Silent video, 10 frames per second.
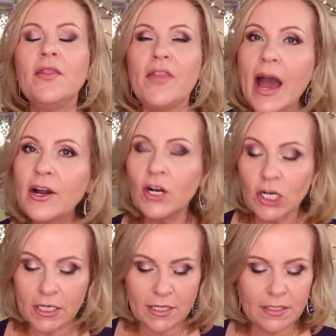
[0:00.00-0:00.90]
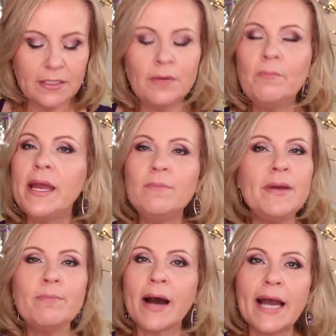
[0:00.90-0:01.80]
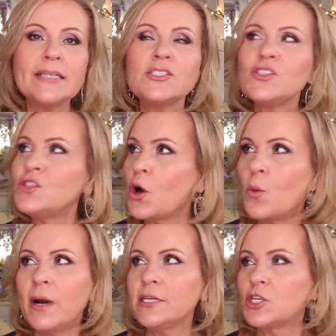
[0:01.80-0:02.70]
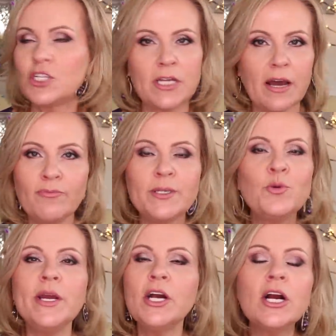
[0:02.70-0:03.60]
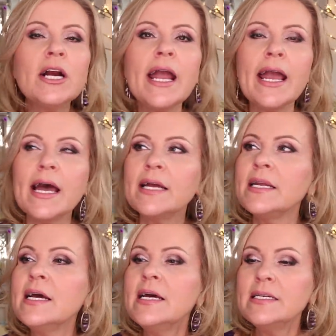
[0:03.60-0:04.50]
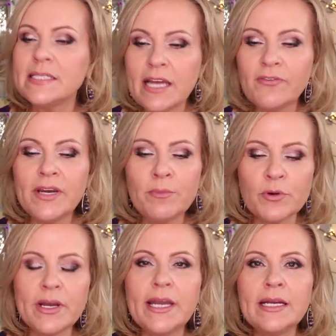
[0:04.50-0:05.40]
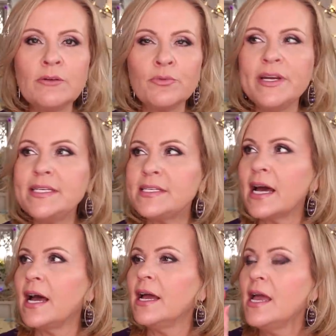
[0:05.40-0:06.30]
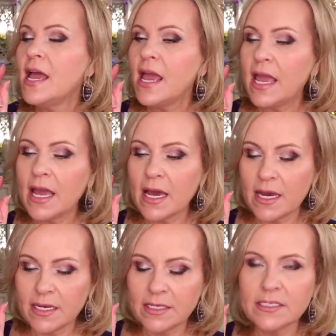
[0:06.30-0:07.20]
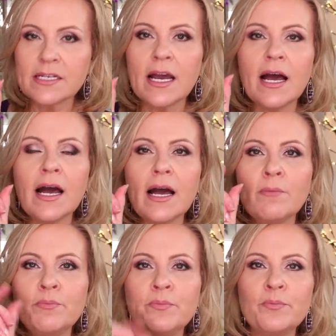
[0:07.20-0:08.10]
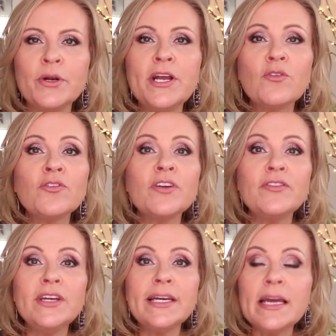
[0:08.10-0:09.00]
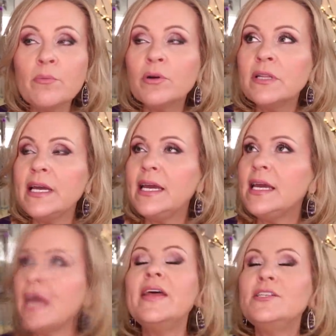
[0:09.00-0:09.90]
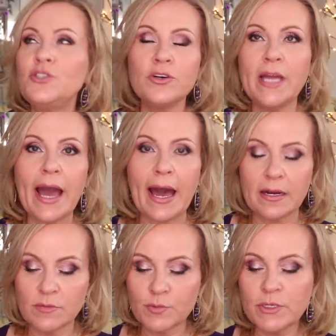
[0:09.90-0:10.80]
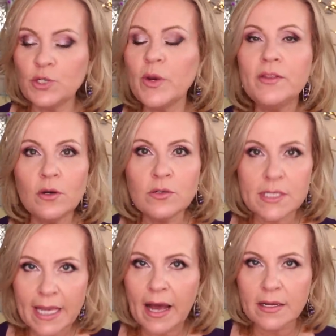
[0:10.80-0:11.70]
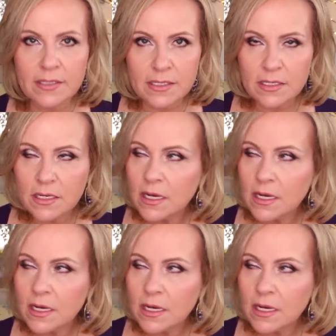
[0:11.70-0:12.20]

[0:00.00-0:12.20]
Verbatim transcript: that girl made me buy so much stuff. Between her and Stephanie Marie, Risa, and Pretty Over 50, Kimberly, and Julia Adams, between those gals,